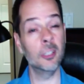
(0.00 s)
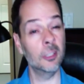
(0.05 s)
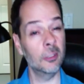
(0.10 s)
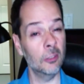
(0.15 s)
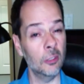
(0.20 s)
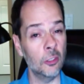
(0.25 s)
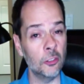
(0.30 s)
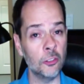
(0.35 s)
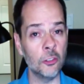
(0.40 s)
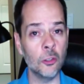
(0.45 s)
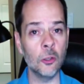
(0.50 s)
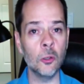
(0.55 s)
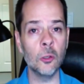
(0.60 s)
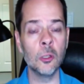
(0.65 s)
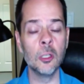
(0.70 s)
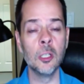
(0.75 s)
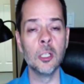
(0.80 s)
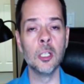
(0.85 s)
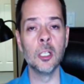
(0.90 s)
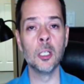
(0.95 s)
It can
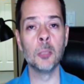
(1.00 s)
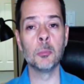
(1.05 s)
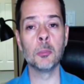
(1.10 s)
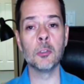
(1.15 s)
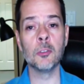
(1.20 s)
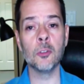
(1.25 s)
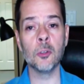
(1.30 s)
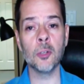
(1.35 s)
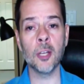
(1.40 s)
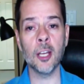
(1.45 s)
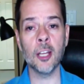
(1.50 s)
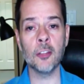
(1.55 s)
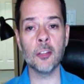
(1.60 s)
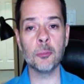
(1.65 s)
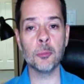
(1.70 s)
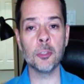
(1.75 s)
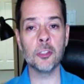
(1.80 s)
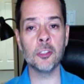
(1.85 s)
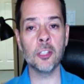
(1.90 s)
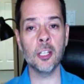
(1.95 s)
also provoke
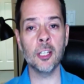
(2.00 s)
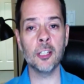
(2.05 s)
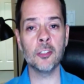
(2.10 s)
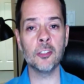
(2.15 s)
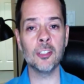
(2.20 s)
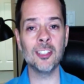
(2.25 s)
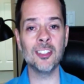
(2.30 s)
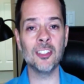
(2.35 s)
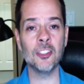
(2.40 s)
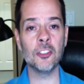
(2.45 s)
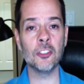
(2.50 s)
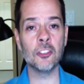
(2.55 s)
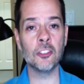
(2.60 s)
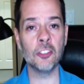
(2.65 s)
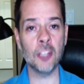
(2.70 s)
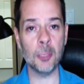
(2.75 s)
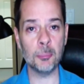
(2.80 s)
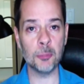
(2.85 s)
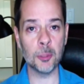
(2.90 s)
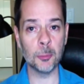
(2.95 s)
asthma attacks in the
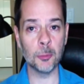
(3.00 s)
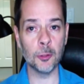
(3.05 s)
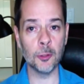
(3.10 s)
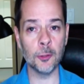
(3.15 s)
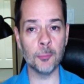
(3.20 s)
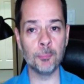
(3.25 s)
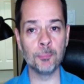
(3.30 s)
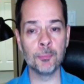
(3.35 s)
susceptible.